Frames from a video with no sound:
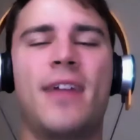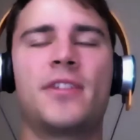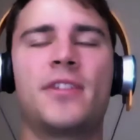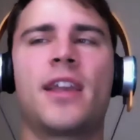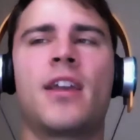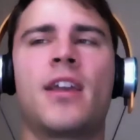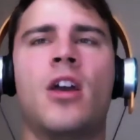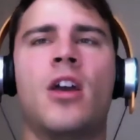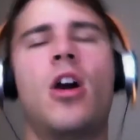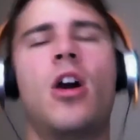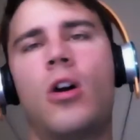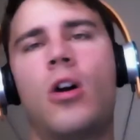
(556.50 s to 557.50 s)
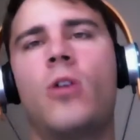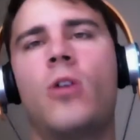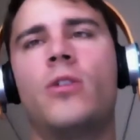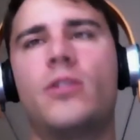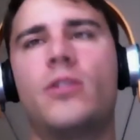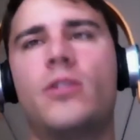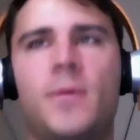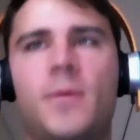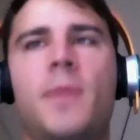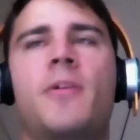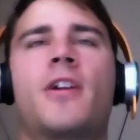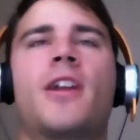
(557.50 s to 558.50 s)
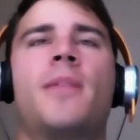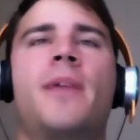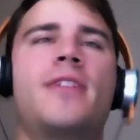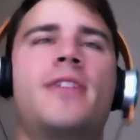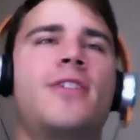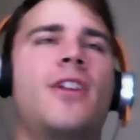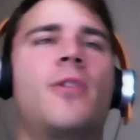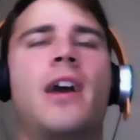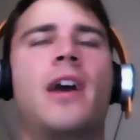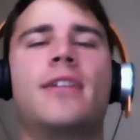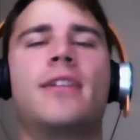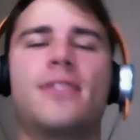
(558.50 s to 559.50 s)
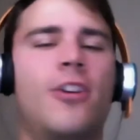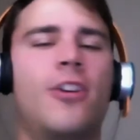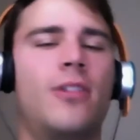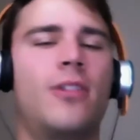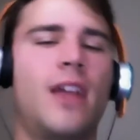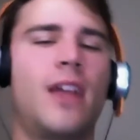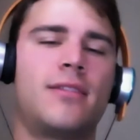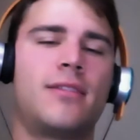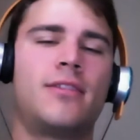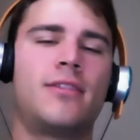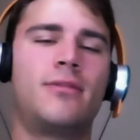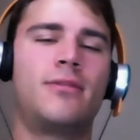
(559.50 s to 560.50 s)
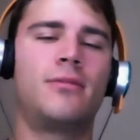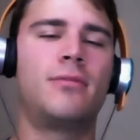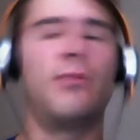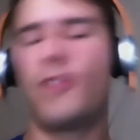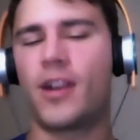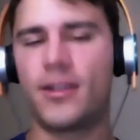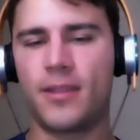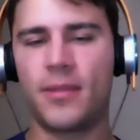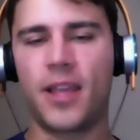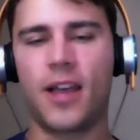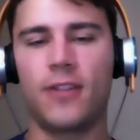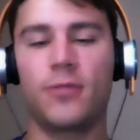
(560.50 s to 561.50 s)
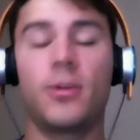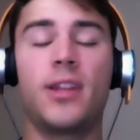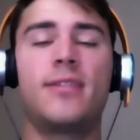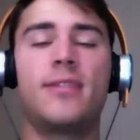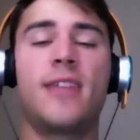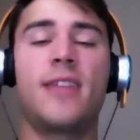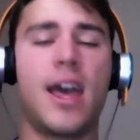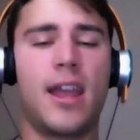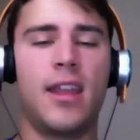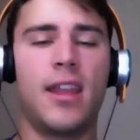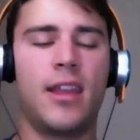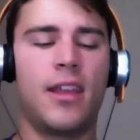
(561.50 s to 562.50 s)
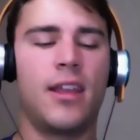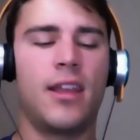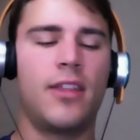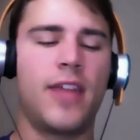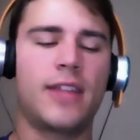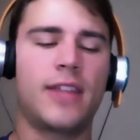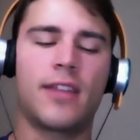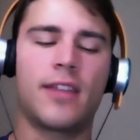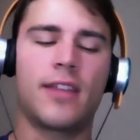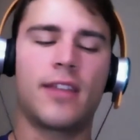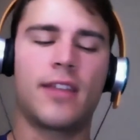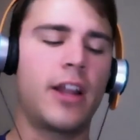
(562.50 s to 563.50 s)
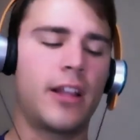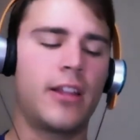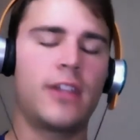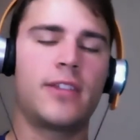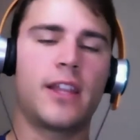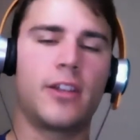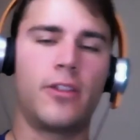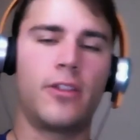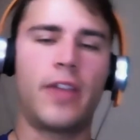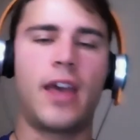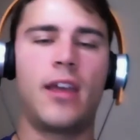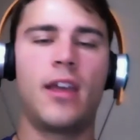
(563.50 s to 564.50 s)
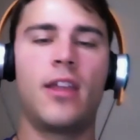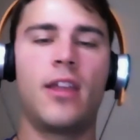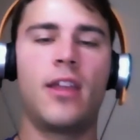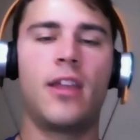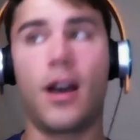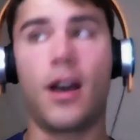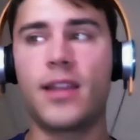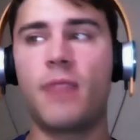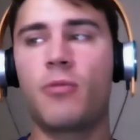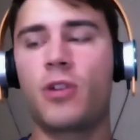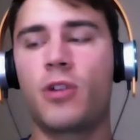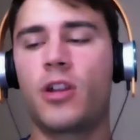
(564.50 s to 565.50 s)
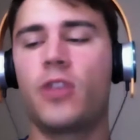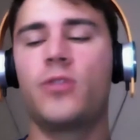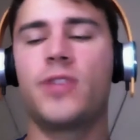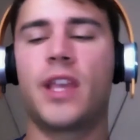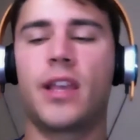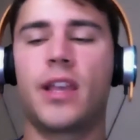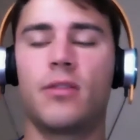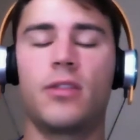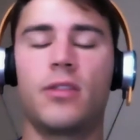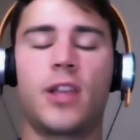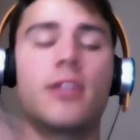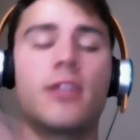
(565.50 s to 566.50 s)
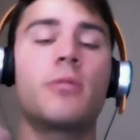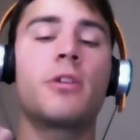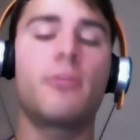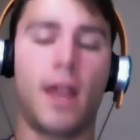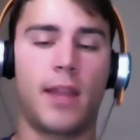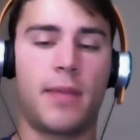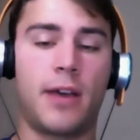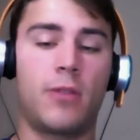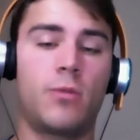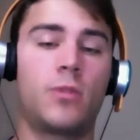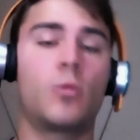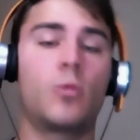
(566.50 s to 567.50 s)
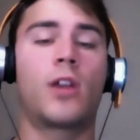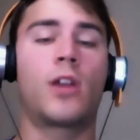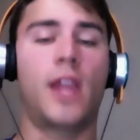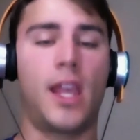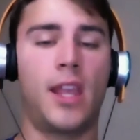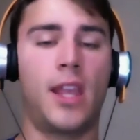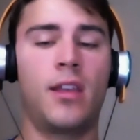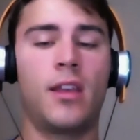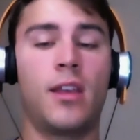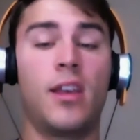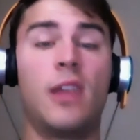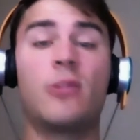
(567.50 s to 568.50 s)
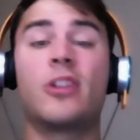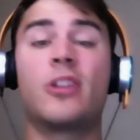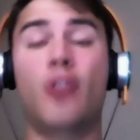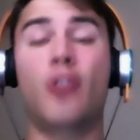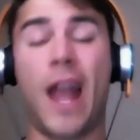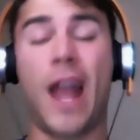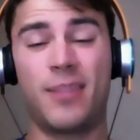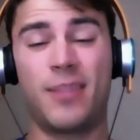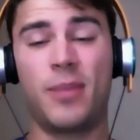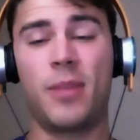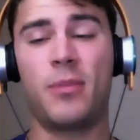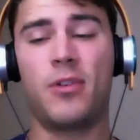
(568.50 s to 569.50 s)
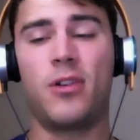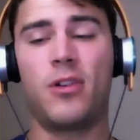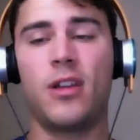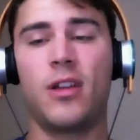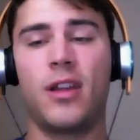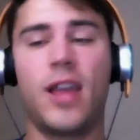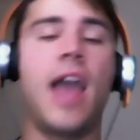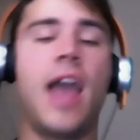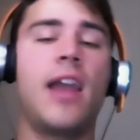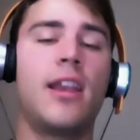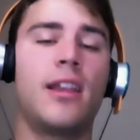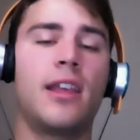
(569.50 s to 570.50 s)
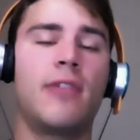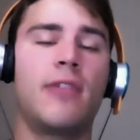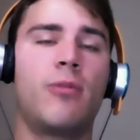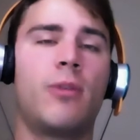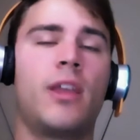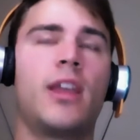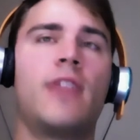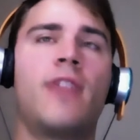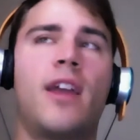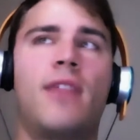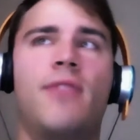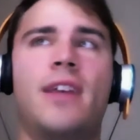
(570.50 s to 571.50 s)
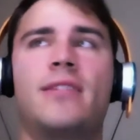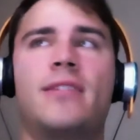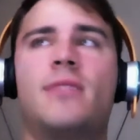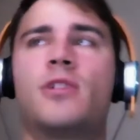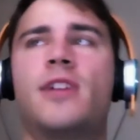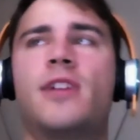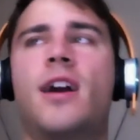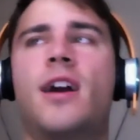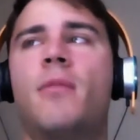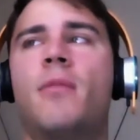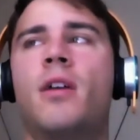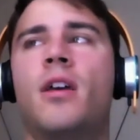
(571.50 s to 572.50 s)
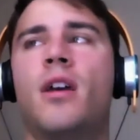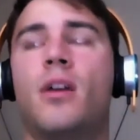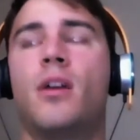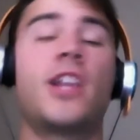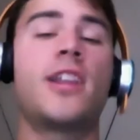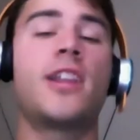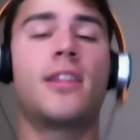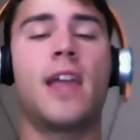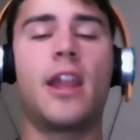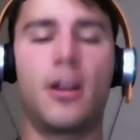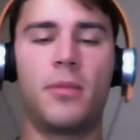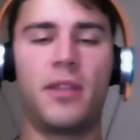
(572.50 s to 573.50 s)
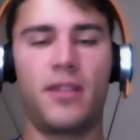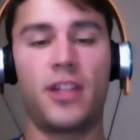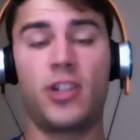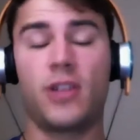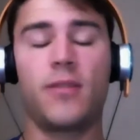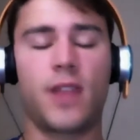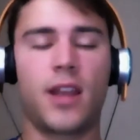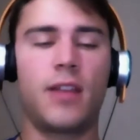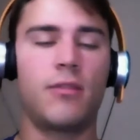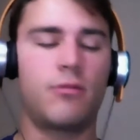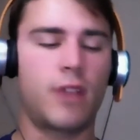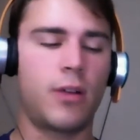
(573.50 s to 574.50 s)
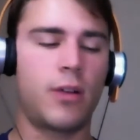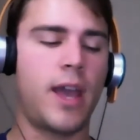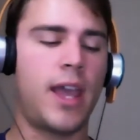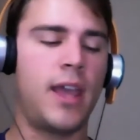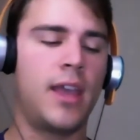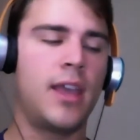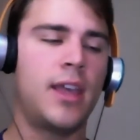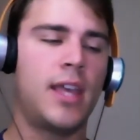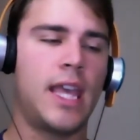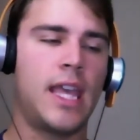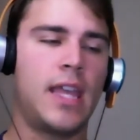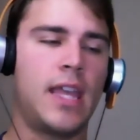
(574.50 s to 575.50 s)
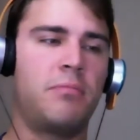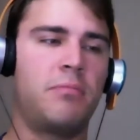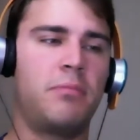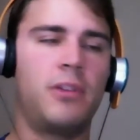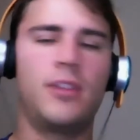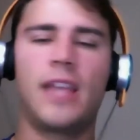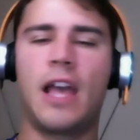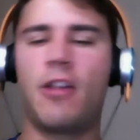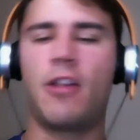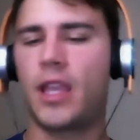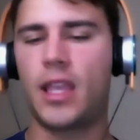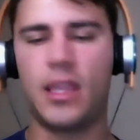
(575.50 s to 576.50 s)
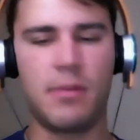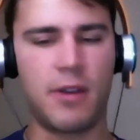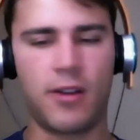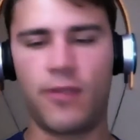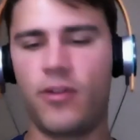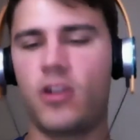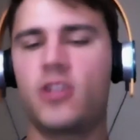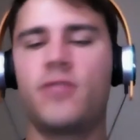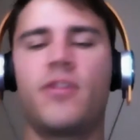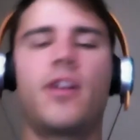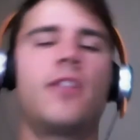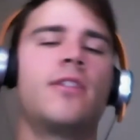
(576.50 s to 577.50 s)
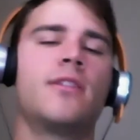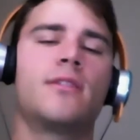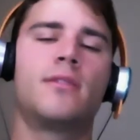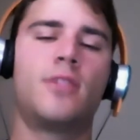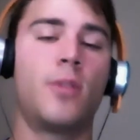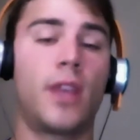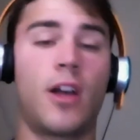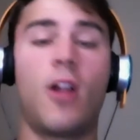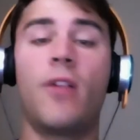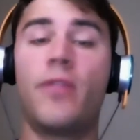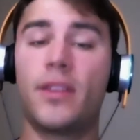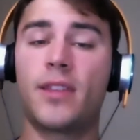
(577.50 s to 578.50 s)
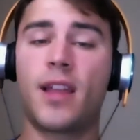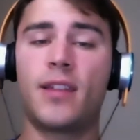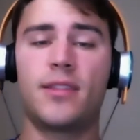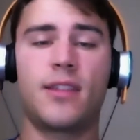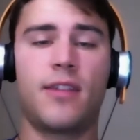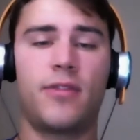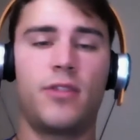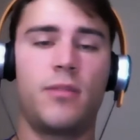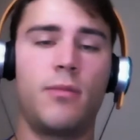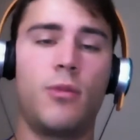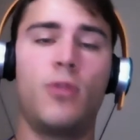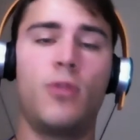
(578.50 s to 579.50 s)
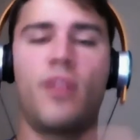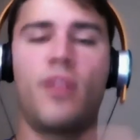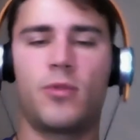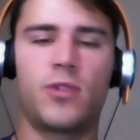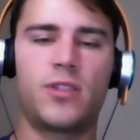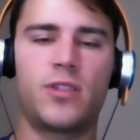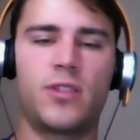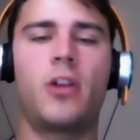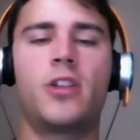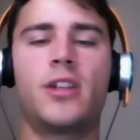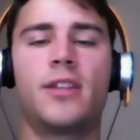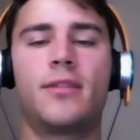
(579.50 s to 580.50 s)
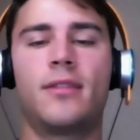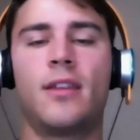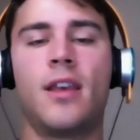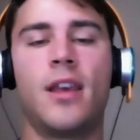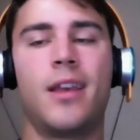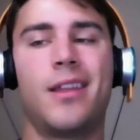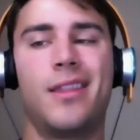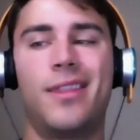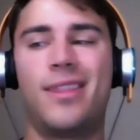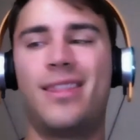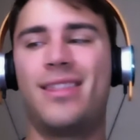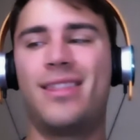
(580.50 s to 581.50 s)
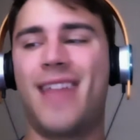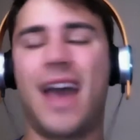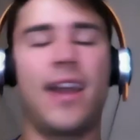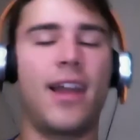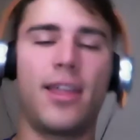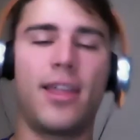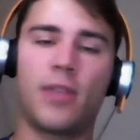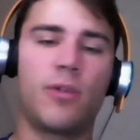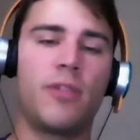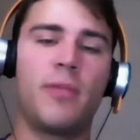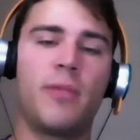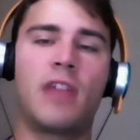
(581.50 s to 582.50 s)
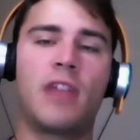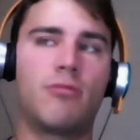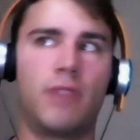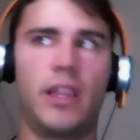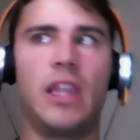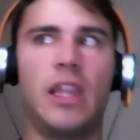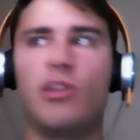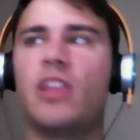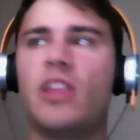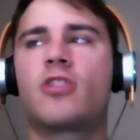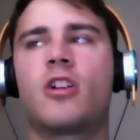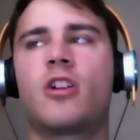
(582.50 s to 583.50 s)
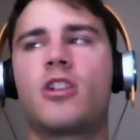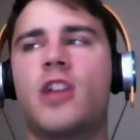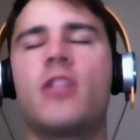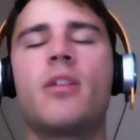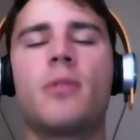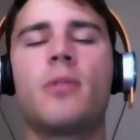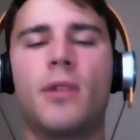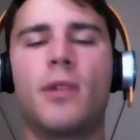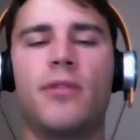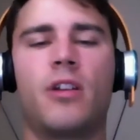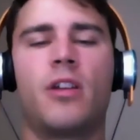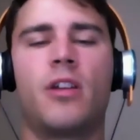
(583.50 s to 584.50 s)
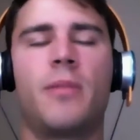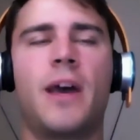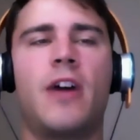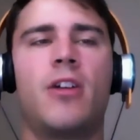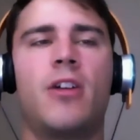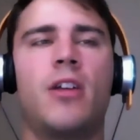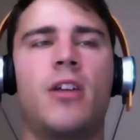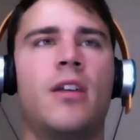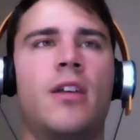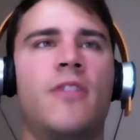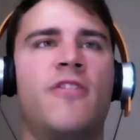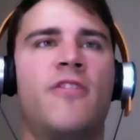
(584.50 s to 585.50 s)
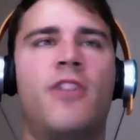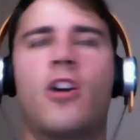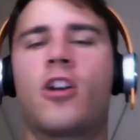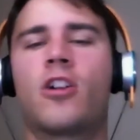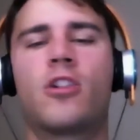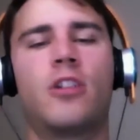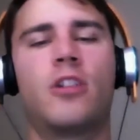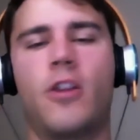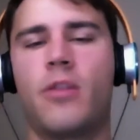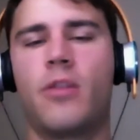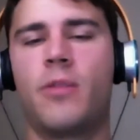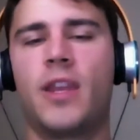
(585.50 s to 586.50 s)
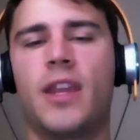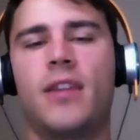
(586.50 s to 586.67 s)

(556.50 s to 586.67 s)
like, oh, these people aren't going to pay us right away, so let's move on to something else. When instead, that's like a very clear signal that the content we're using, the content we were writing about was working. It was attracting people, and if I had invested more time, which I did later, but I should have done it right away, in building out like email conversion funnels, doing all of this kind of stuff to move them towards a purchase, that I think would have been a really, really strong channel that we would have learned about far earlier than we did.